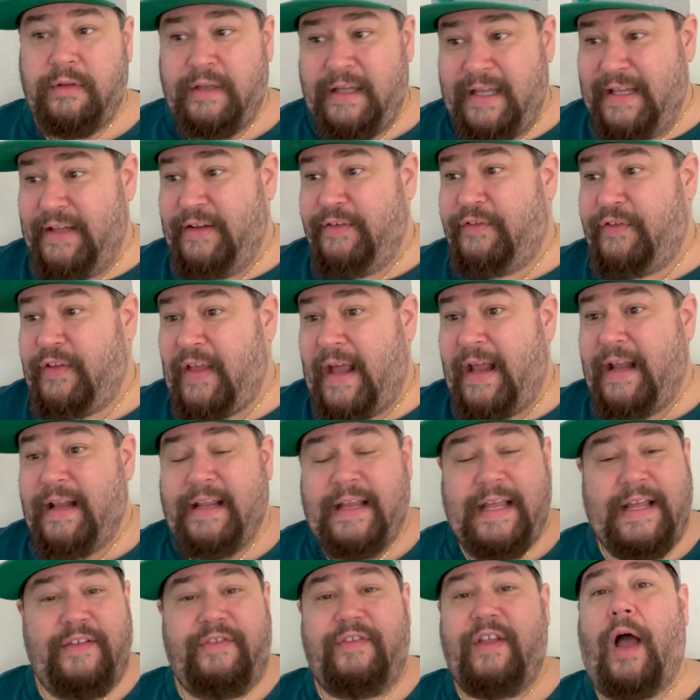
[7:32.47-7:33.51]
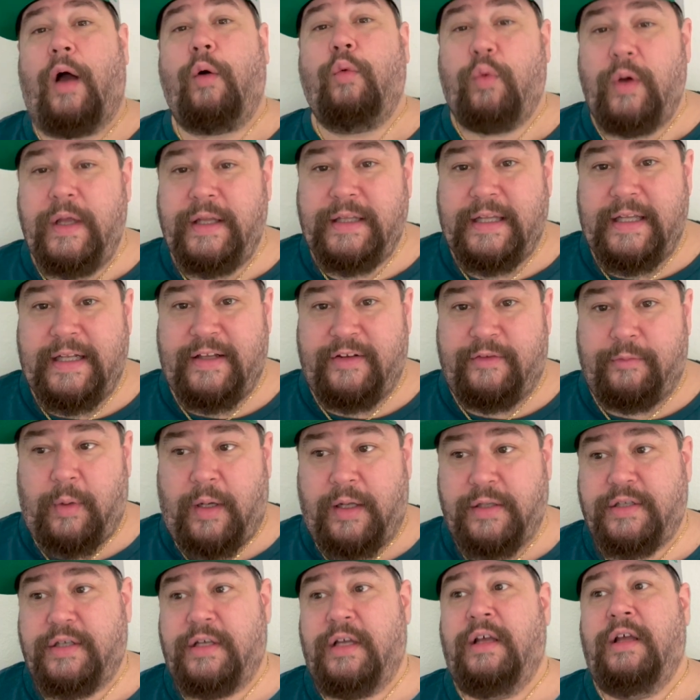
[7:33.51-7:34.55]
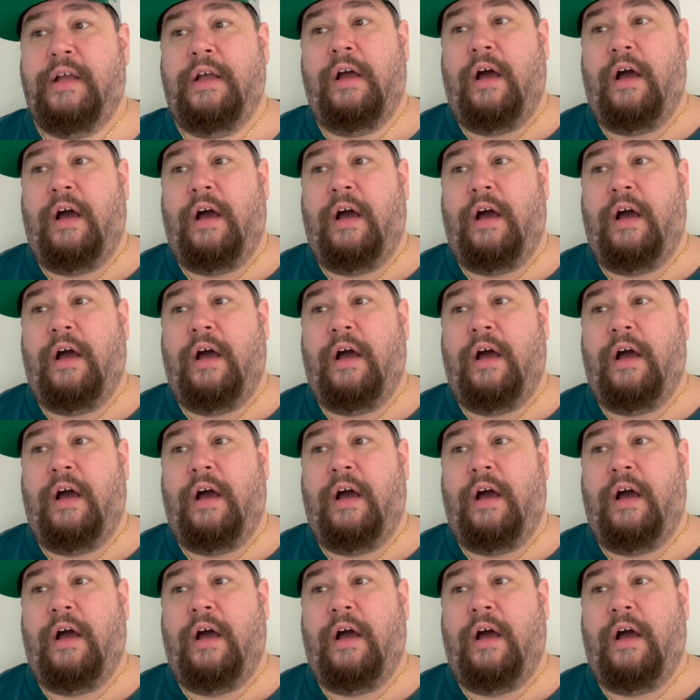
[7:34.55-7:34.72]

is that he's not winded as much.